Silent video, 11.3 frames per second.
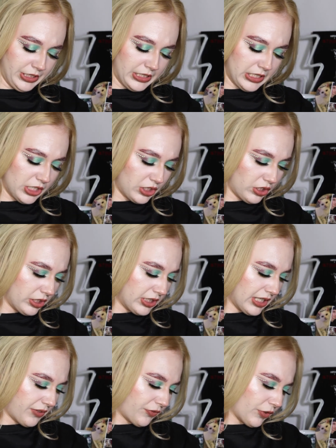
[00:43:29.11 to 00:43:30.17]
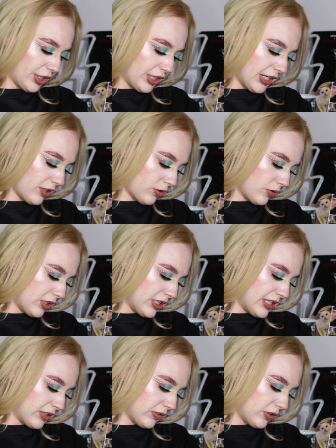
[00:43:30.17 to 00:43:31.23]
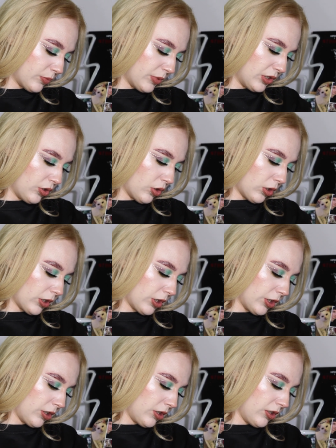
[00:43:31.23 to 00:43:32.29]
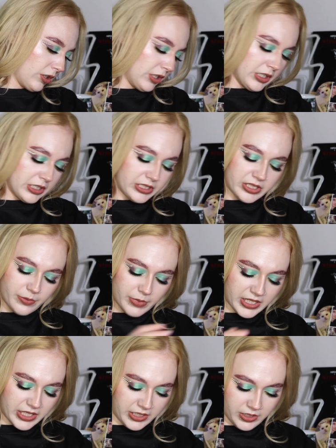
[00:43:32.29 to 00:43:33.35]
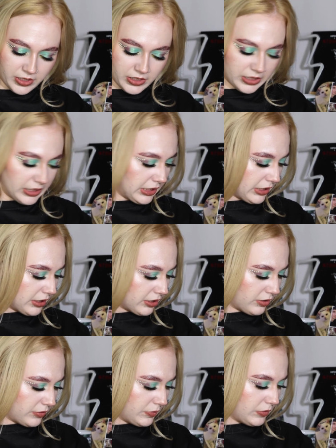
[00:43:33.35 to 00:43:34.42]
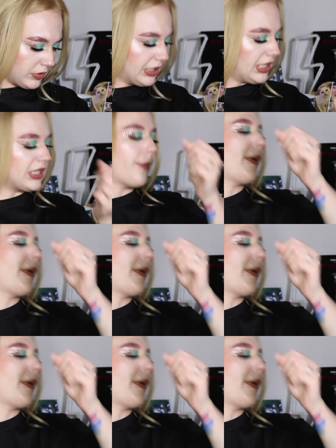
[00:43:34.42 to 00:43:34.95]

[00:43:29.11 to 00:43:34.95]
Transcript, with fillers: It just looks like Freetown is a little bit darker to me in the in the